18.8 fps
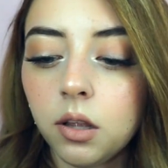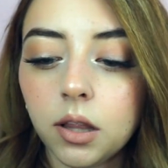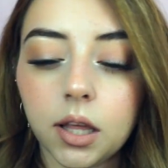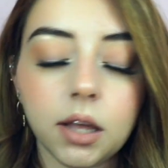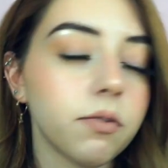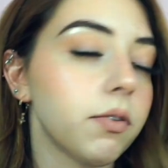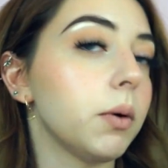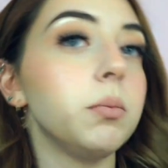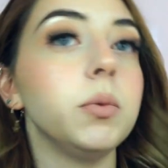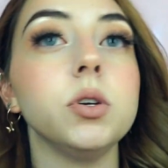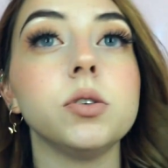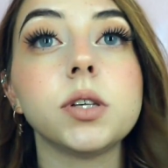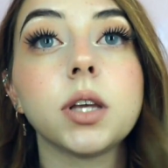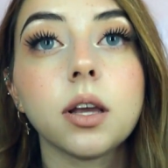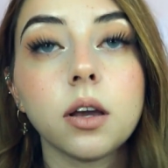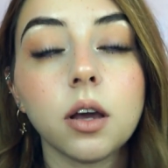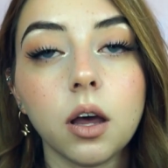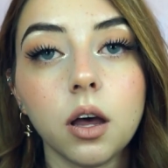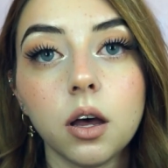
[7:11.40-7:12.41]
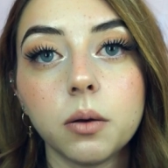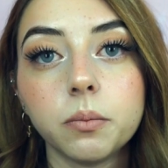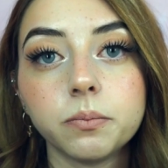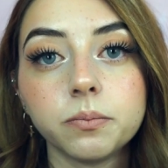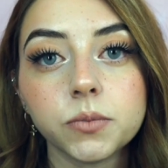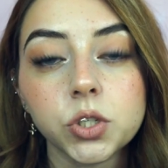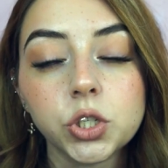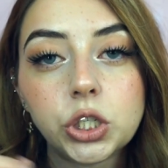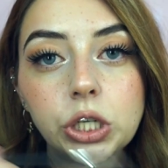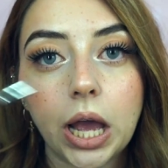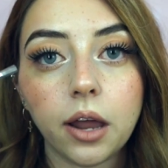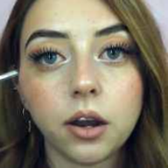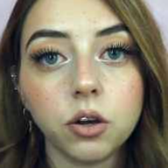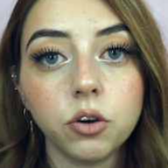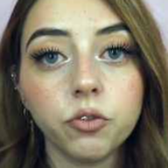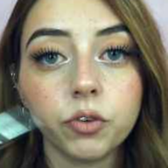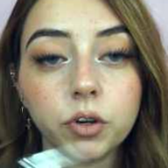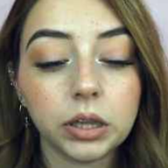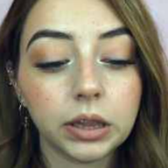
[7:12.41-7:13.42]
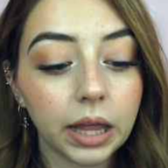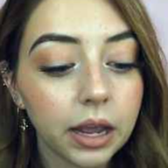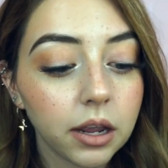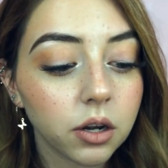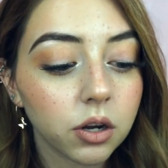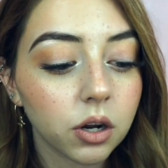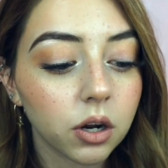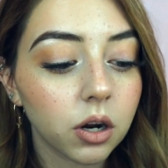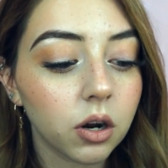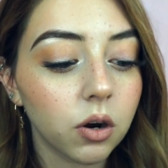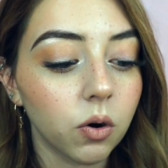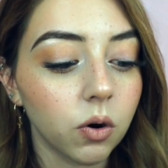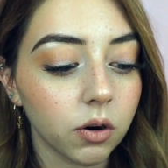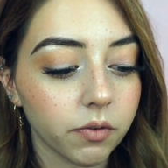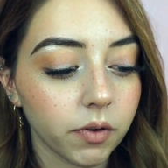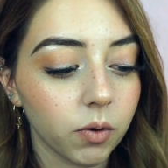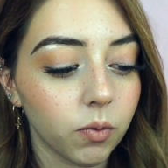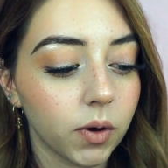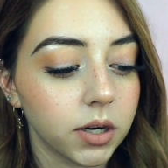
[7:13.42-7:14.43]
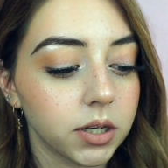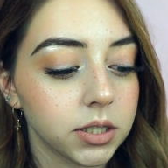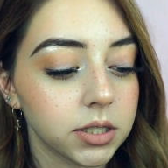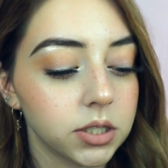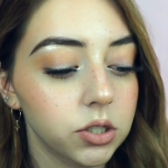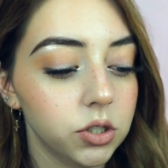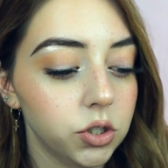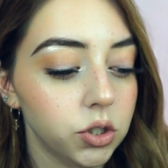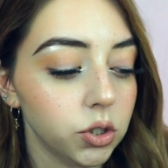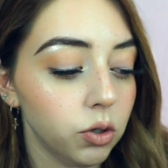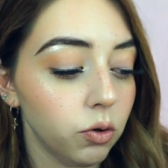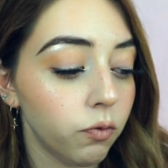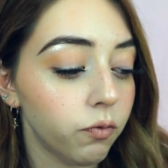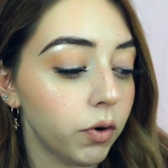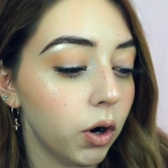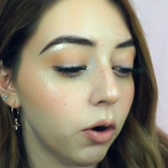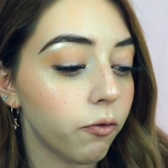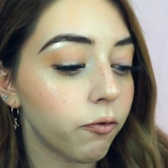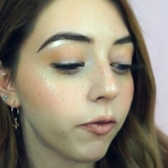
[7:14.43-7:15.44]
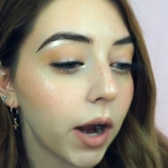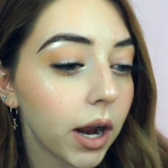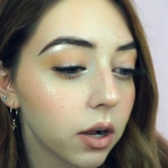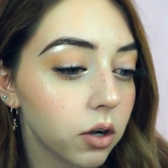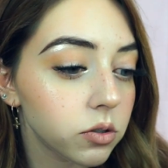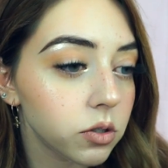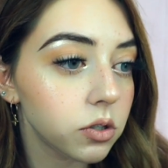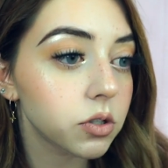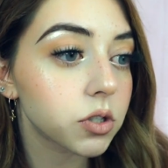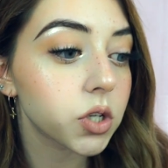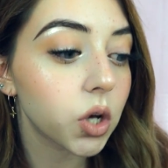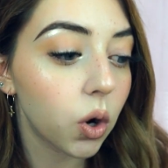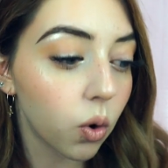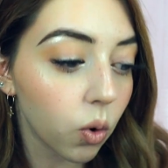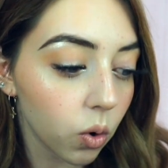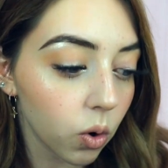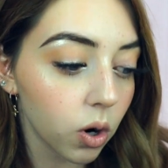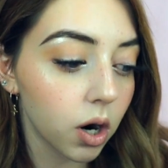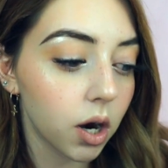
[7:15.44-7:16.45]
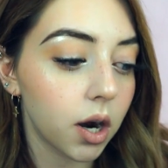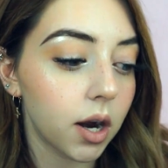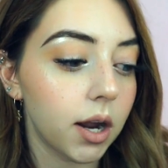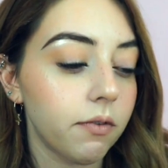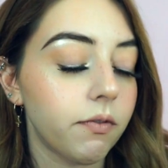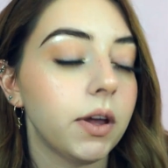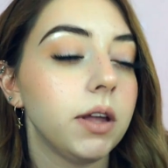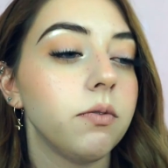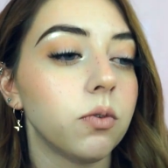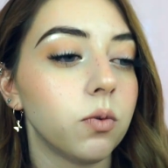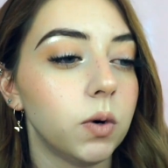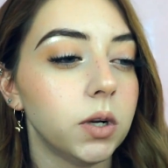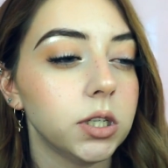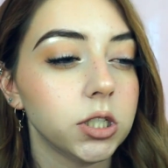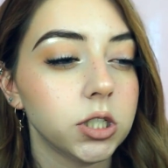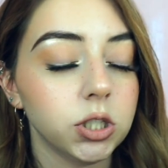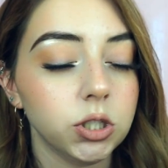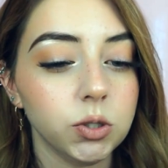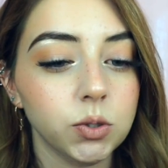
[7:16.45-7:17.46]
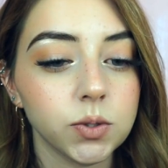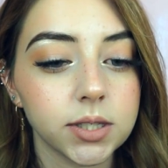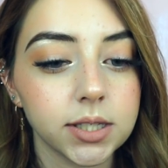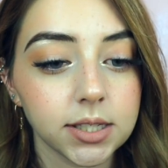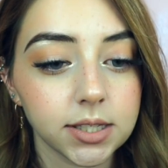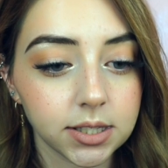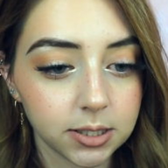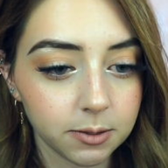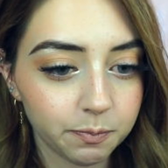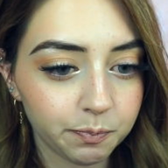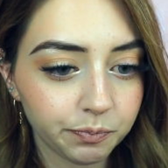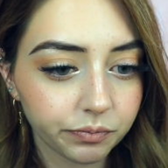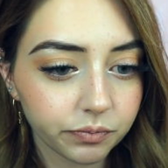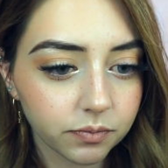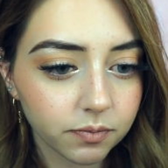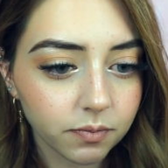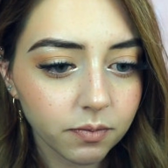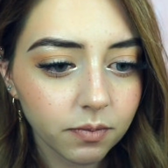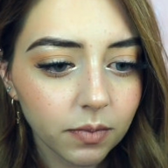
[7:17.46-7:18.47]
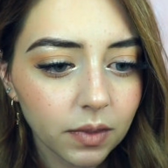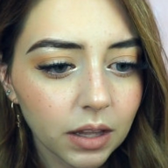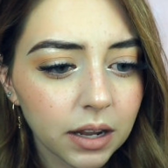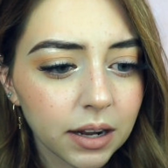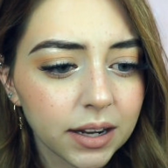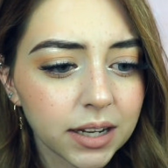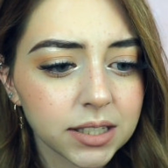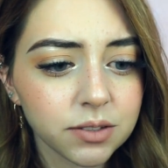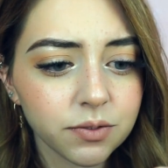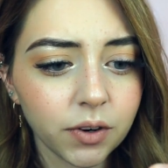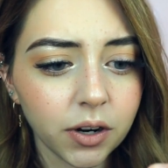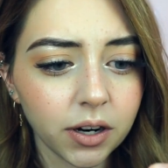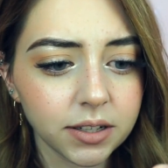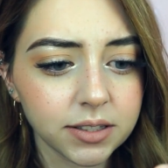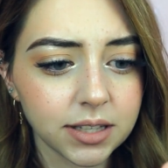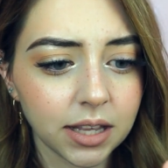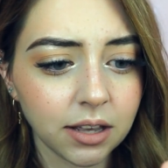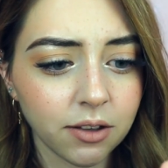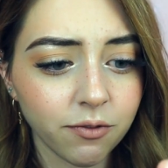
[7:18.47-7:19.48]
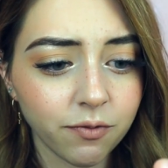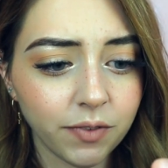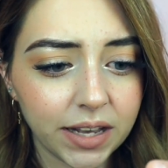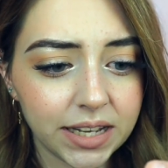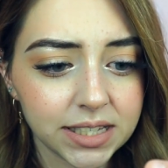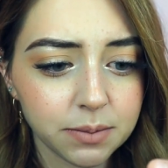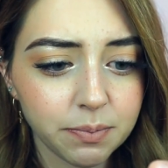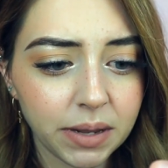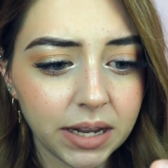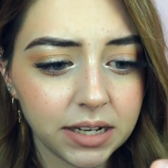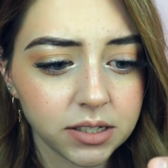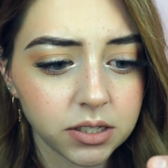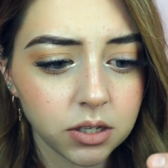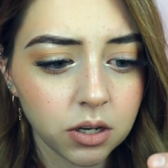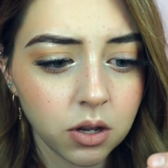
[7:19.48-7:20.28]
like if I'm using shadow for liner, or if I wanted to do faux freckles, or if I even wanted to use this as far as like face paint.